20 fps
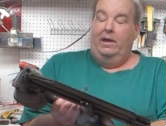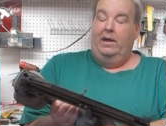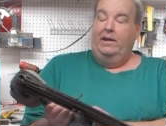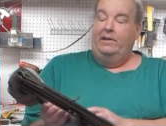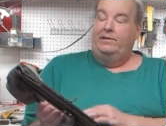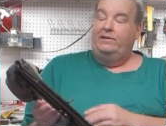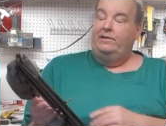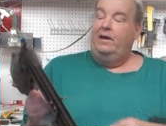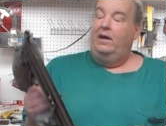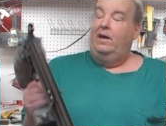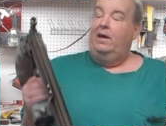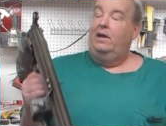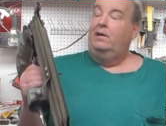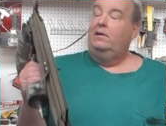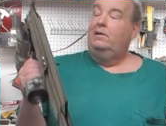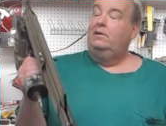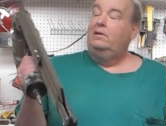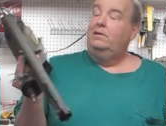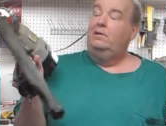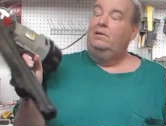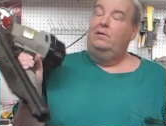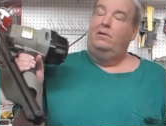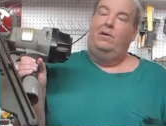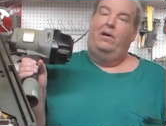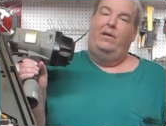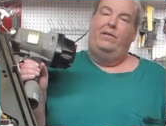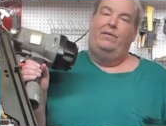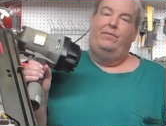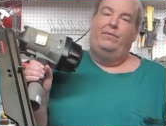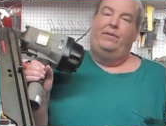It's I
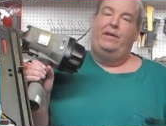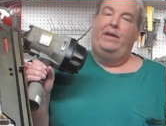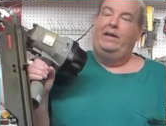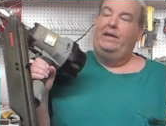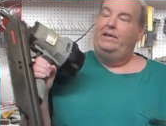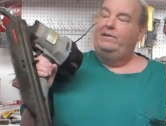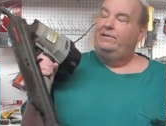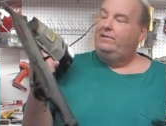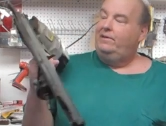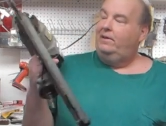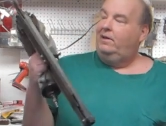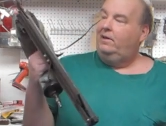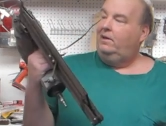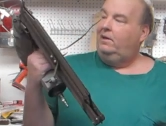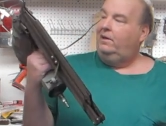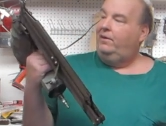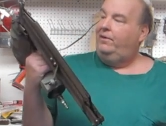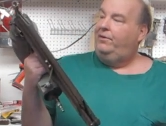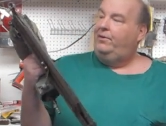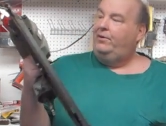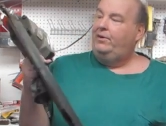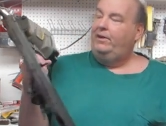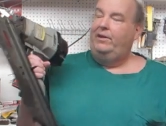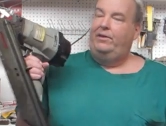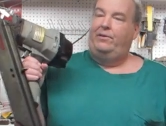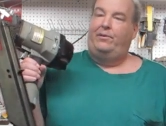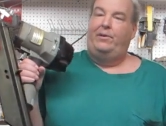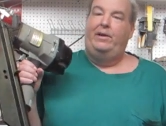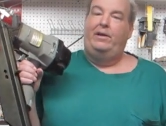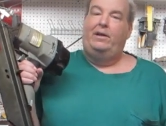think it's a
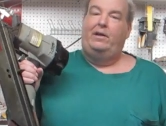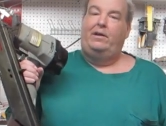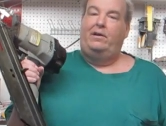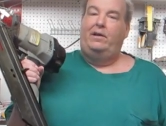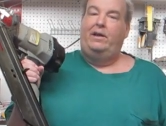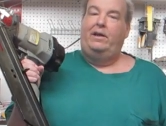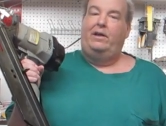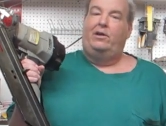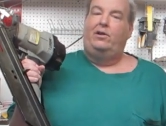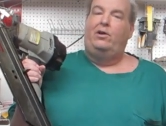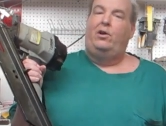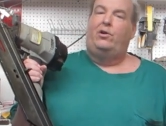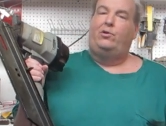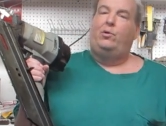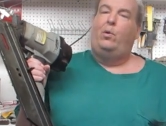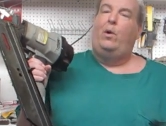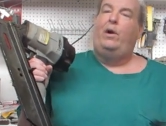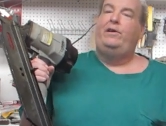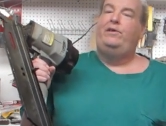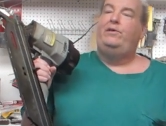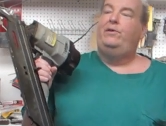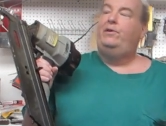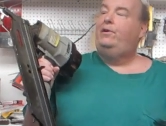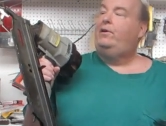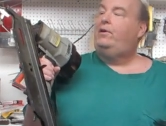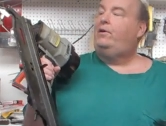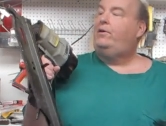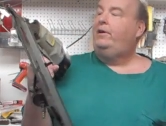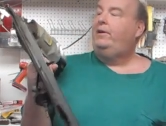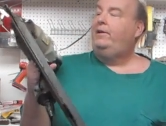33 degree or no 22
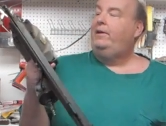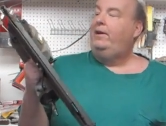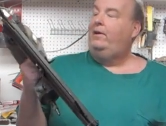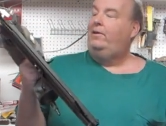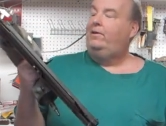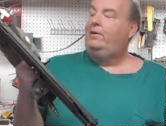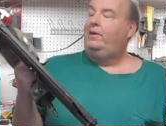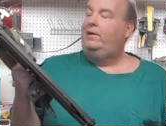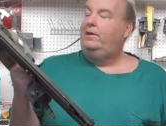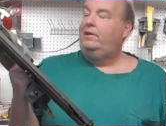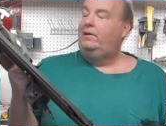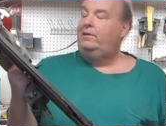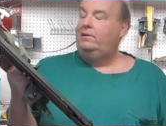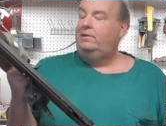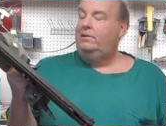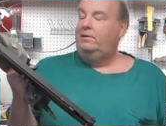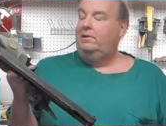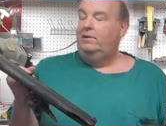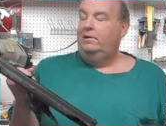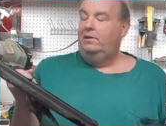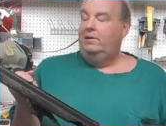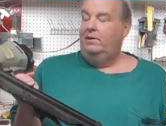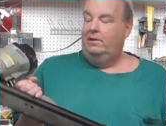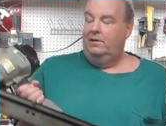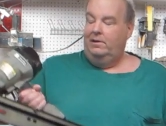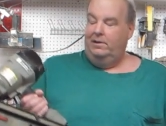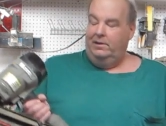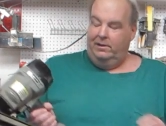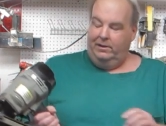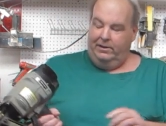degree nail gun.
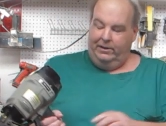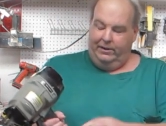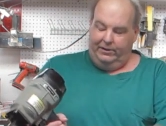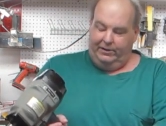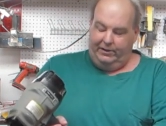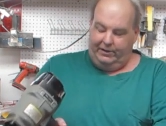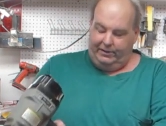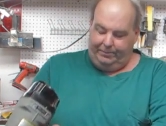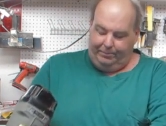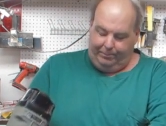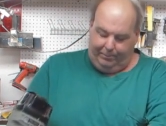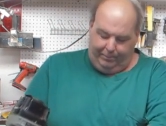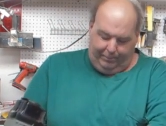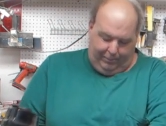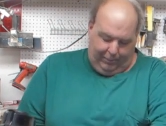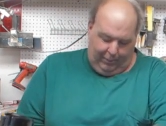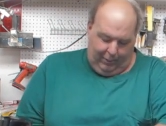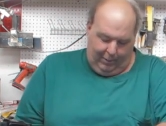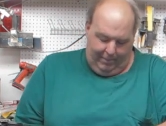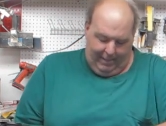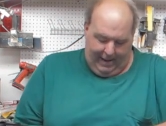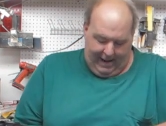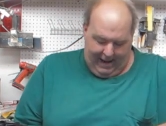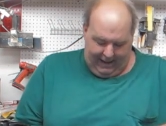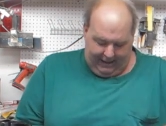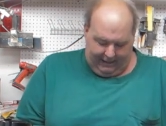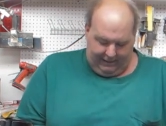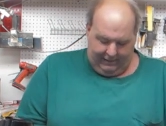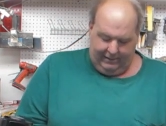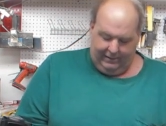You just pull
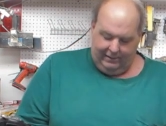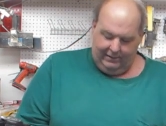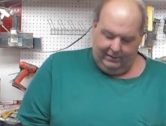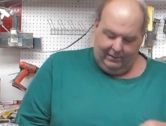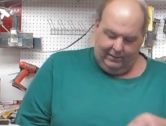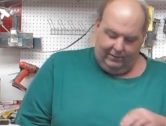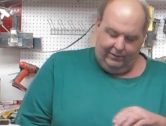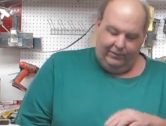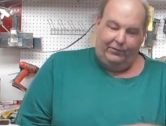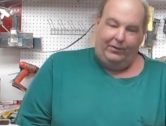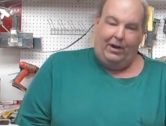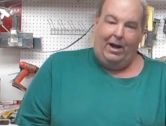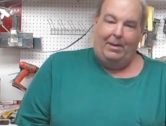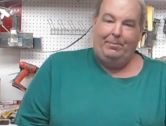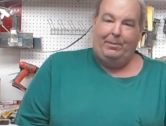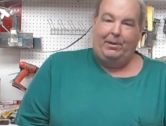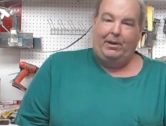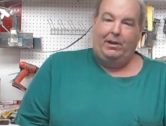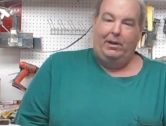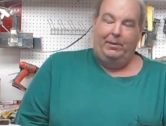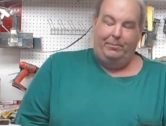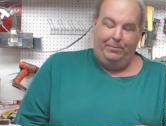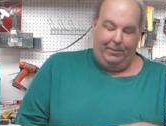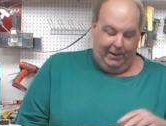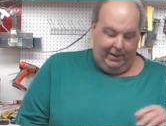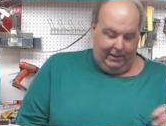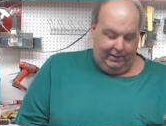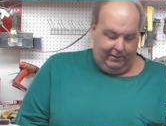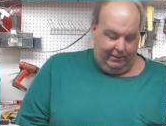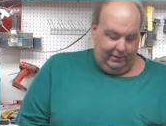back, drop a clip
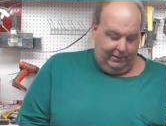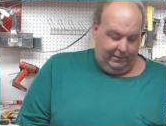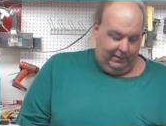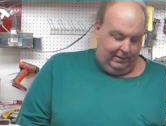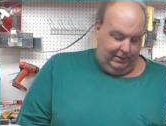in,